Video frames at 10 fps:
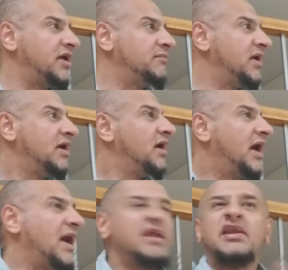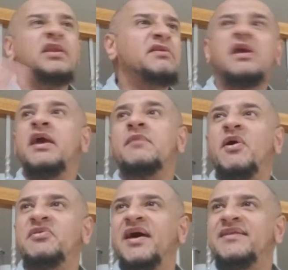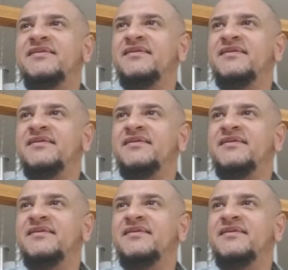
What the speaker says: him, and he didn't care about that.